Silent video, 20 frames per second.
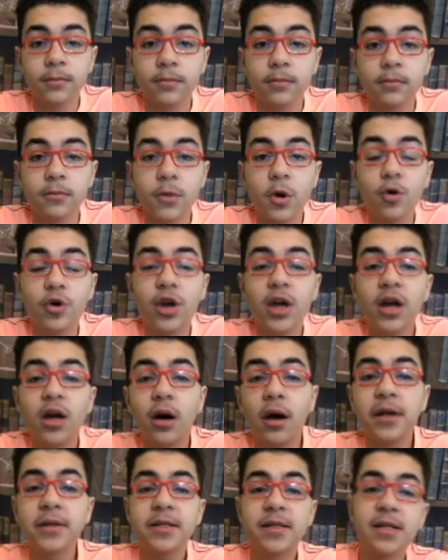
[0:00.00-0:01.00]
Okay
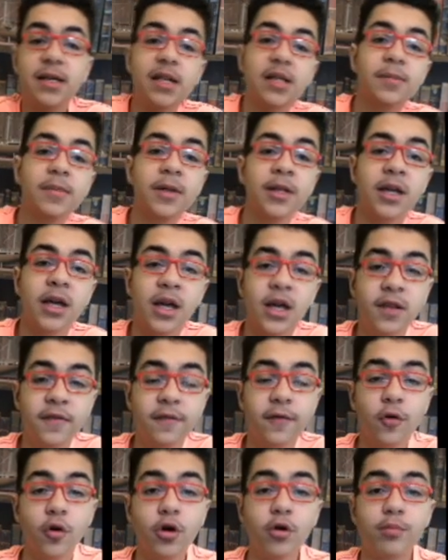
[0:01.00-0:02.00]
guys, this has been it
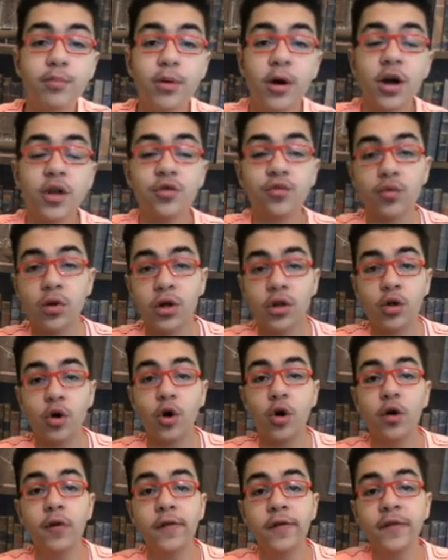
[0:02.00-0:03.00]
for part 1
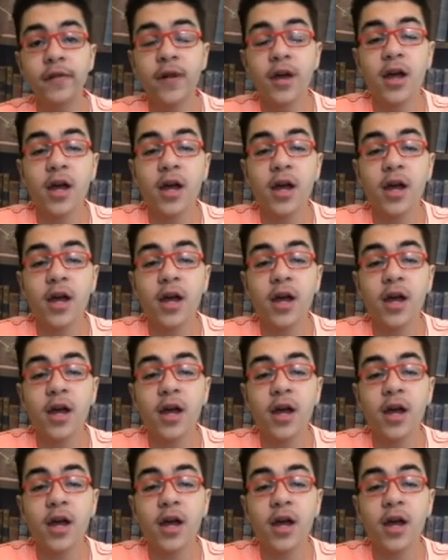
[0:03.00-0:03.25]
of